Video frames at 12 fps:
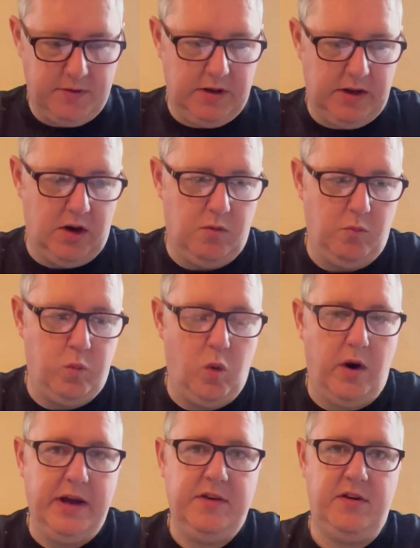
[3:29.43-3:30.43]
you know,
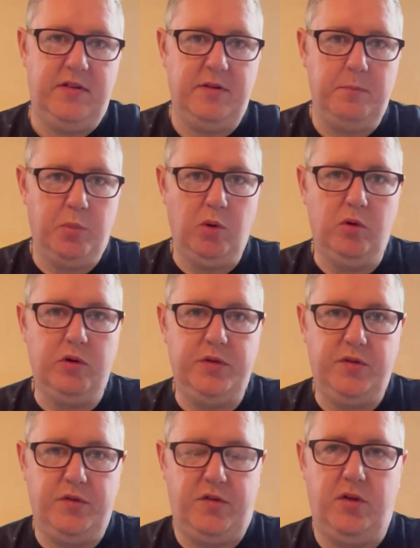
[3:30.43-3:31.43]
why is this
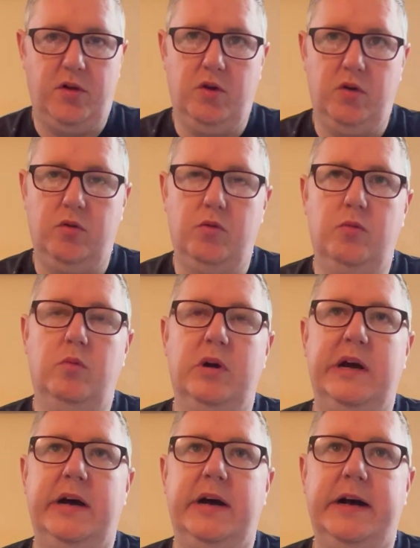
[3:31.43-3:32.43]
important to
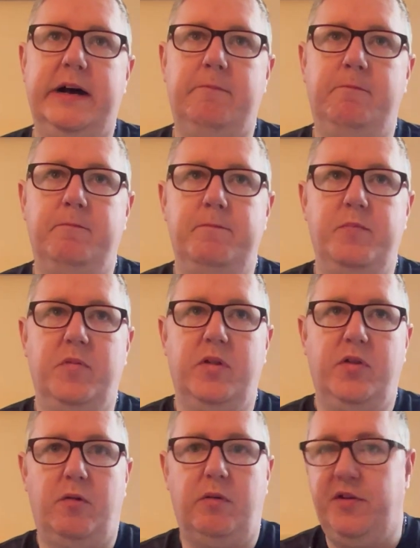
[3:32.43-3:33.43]

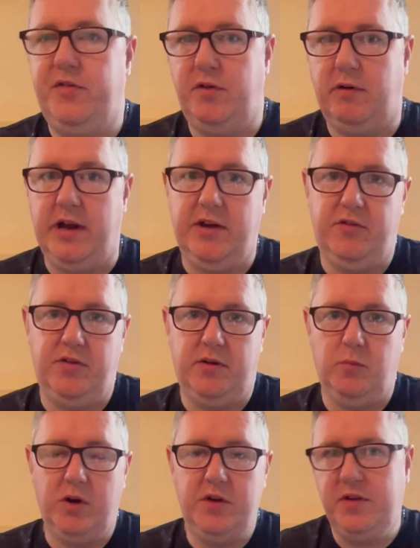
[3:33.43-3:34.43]
the restoration?
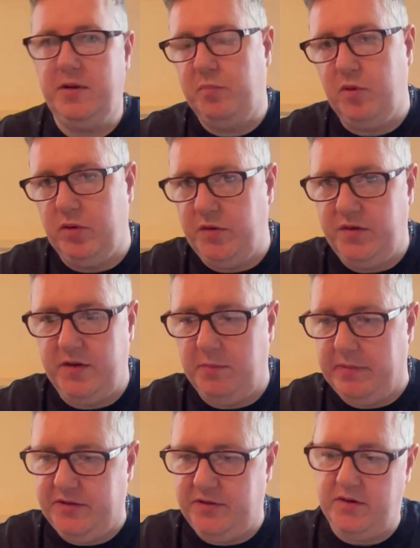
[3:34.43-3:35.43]
Why is it important to the
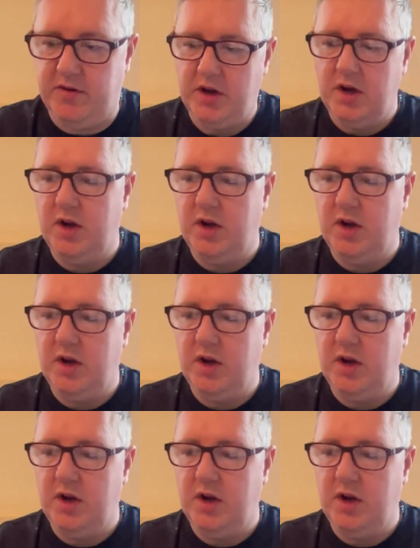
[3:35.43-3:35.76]
message?